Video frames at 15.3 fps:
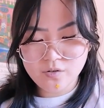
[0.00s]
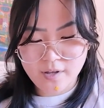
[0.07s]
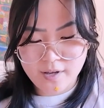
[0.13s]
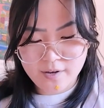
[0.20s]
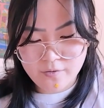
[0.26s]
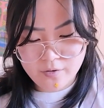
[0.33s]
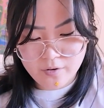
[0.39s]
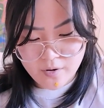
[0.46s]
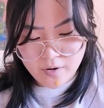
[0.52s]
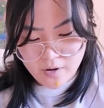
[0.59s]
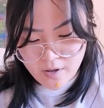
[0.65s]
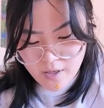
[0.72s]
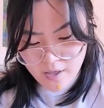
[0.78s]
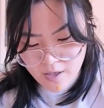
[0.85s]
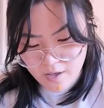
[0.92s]
Like for
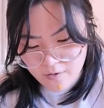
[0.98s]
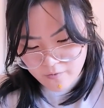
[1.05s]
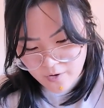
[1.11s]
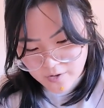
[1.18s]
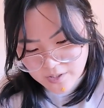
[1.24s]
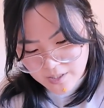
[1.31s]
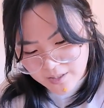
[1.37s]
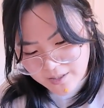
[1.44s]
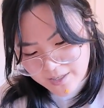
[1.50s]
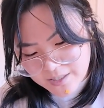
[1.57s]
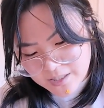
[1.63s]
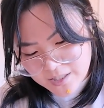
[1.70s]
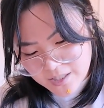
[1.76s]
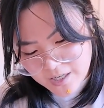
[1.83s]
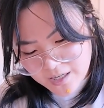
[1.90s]
first
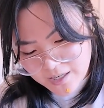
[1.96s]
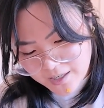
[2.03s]
collection,